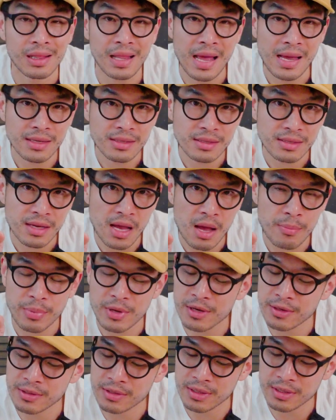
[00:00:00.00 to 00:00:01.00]
Leng
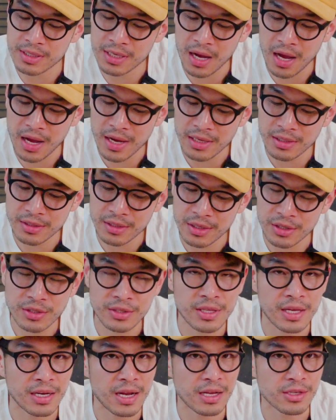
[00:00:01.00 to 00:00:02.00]
Saeb is a Thai
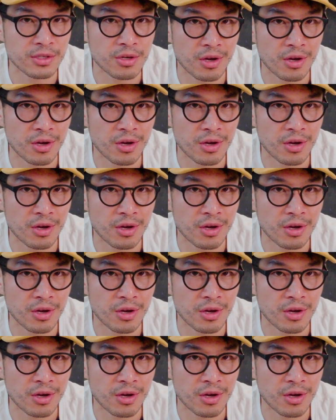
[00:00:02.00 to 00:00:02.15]
dish that has